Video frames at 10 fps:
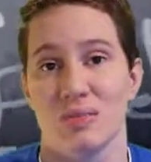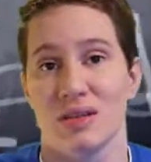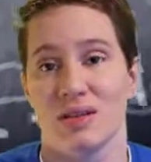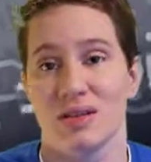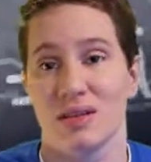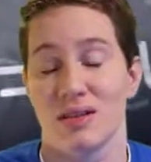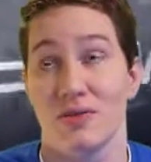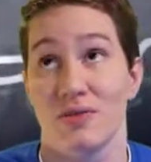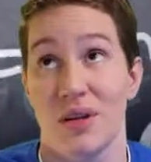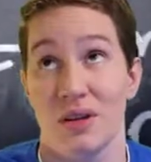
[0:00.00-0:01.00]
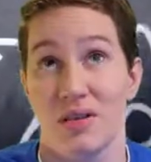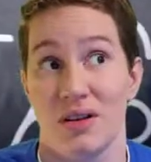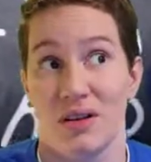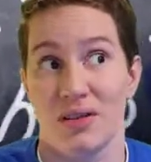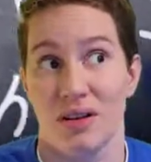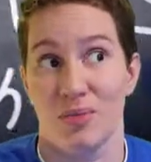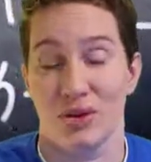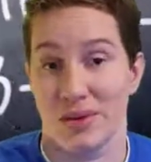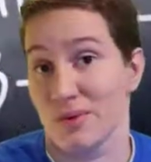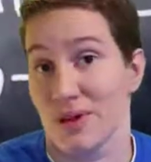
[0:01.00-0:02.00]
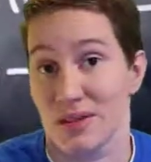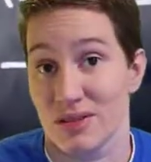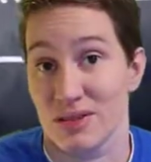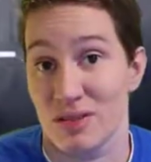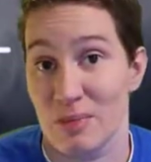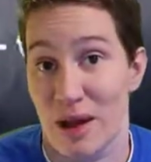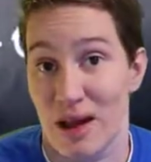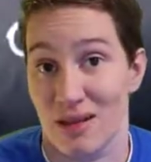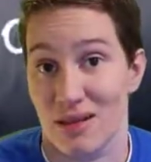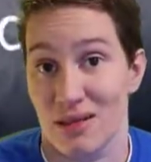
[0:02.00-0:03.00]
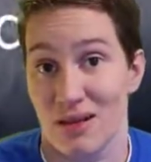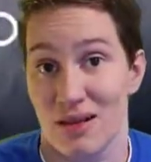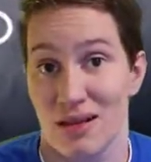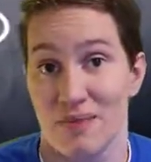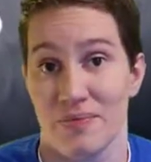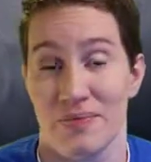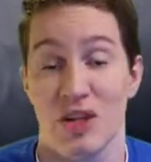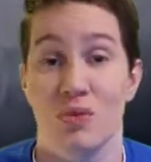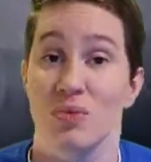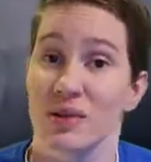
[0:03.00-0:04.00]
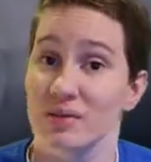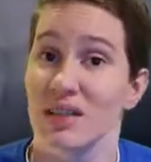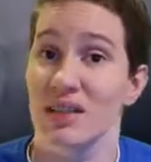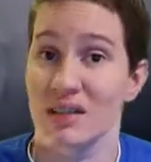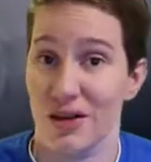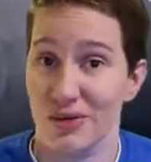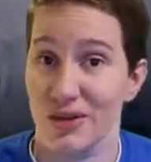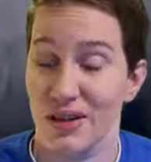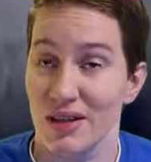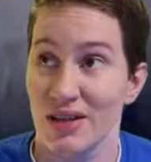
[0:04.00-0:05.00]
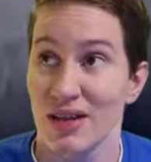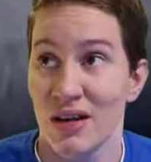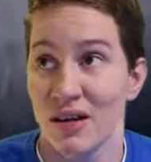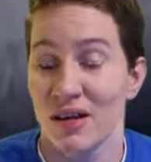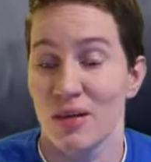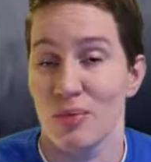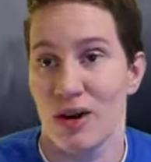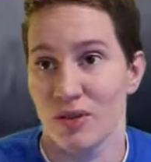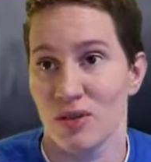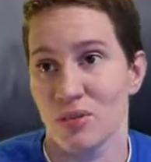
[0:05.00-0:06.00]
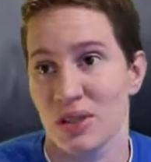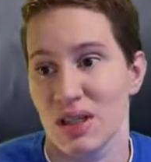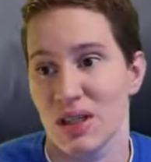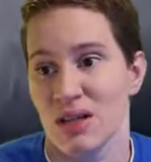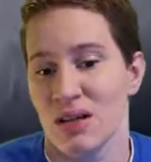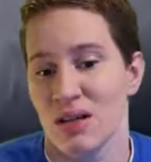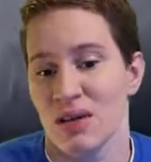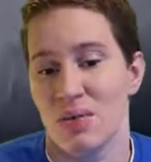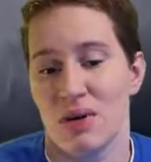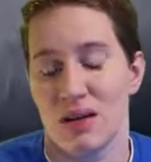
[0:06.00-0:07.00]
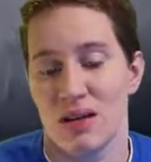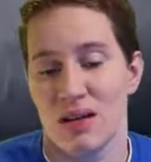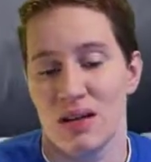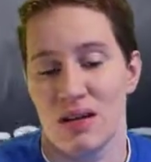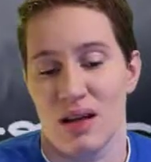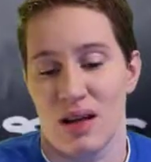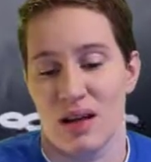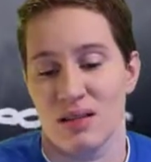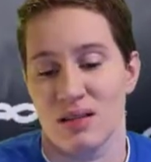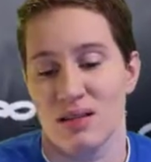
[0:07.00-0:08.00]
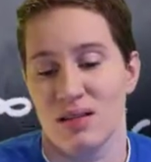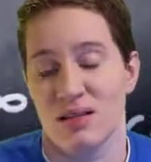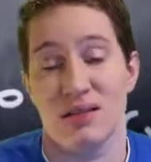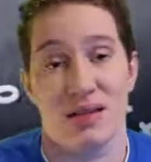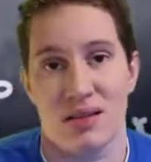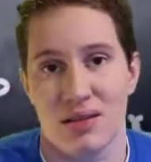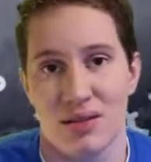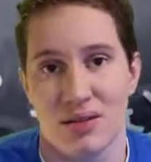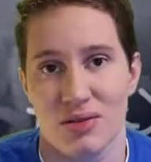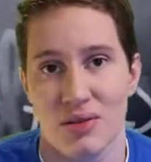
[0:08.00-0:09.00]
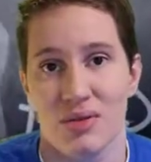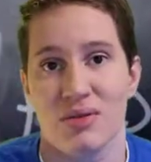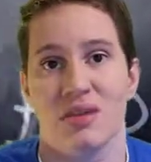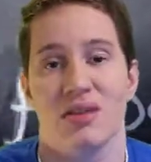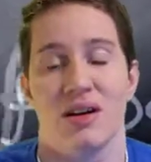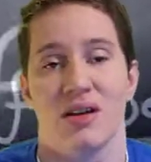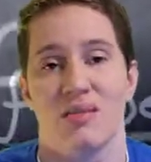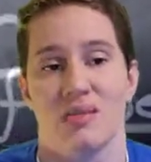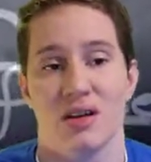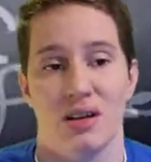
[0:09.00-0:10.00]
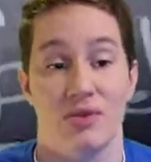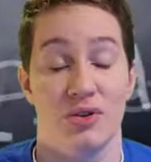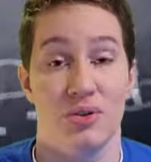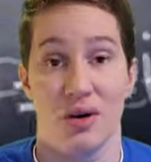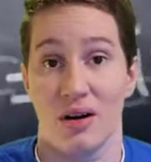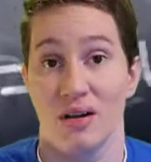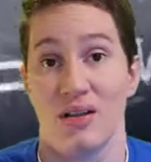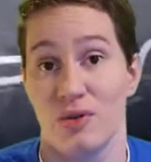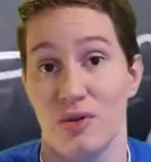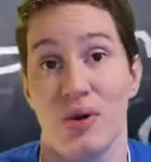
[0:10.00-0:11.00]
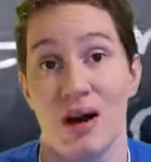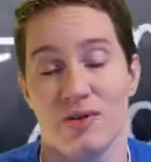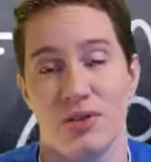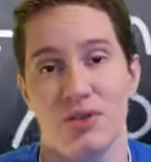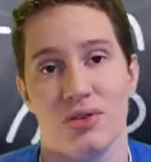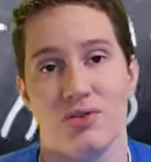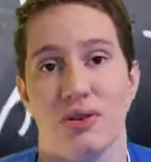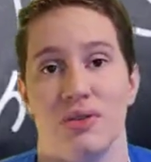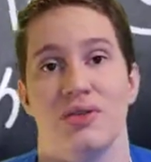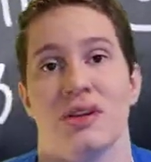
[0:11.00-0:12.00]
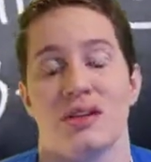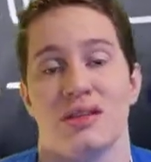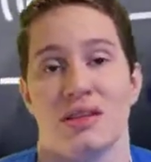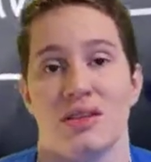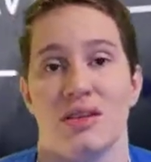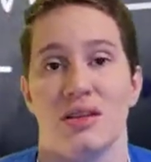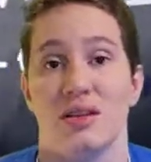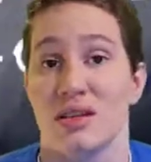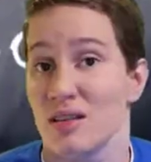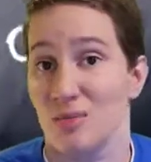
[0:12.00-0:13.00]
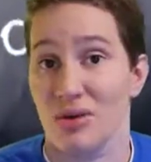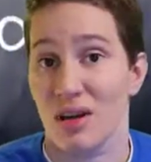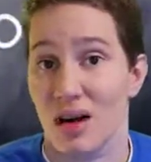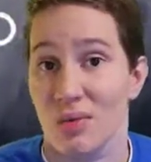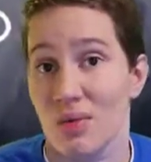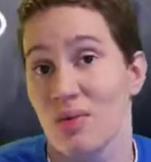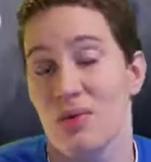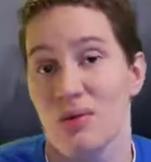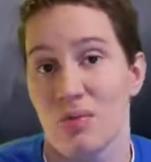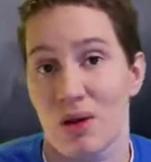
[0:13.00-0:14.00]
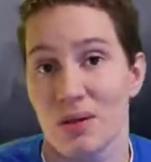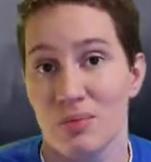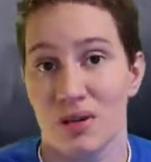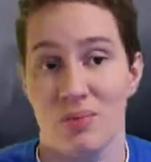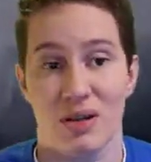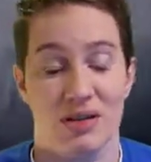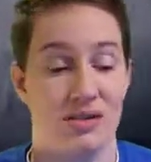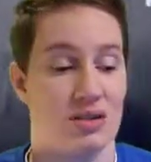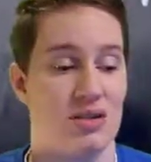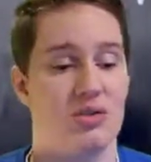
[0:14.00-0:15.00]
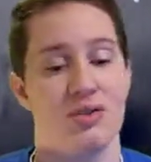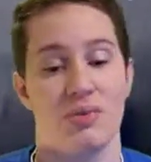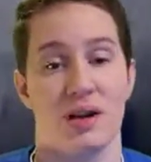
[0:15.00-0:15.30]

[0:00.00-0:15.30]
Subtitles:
because it's going to feel a lot more like we're actually doing math. You will need a calculator, preferably one that is not on your phone. If you have to use your phone, downloading the Desmos app would probably be the best thing to do. Your